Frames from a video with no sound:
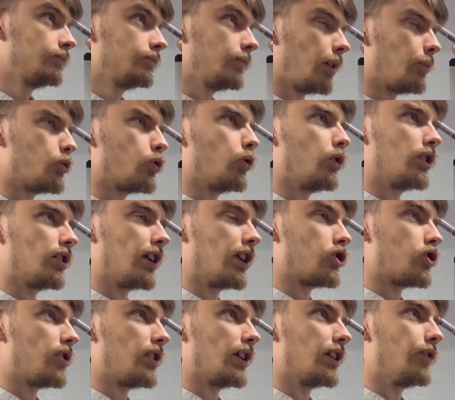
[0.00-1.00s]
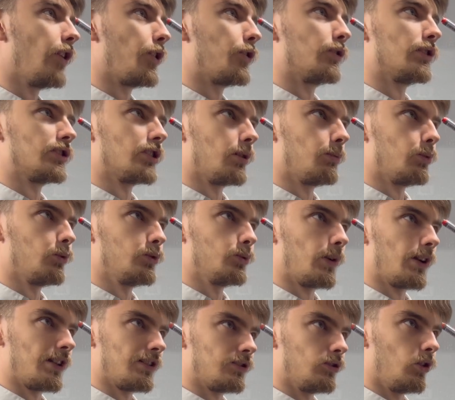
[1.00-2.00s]
I'm sure you can actually think of other examples
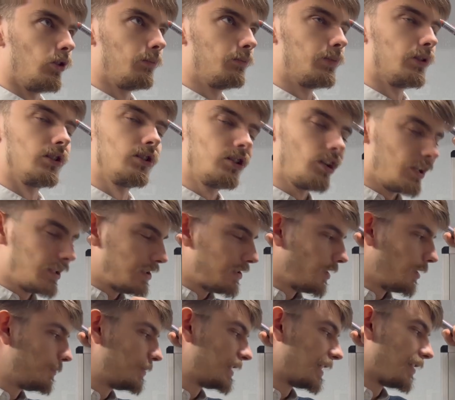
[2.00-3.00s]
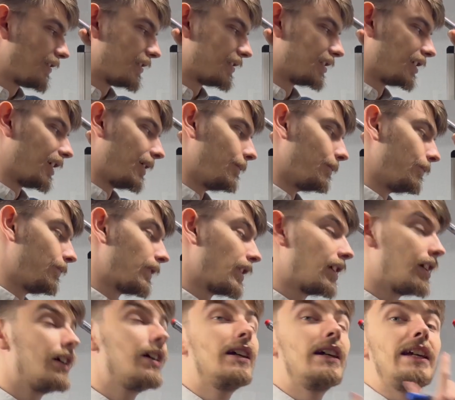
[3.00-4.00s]
when it's not. But 99% of the time,
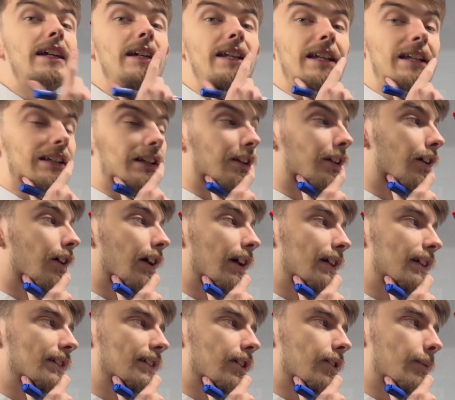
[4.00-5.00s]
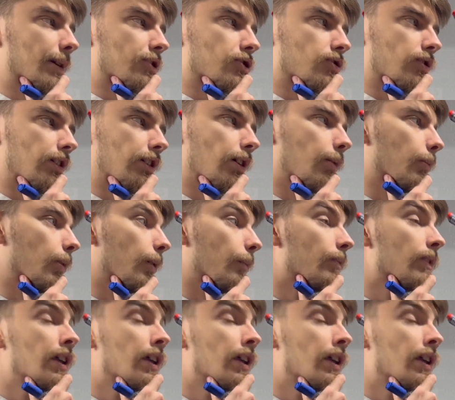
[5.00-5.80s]
little I is our imaginary number.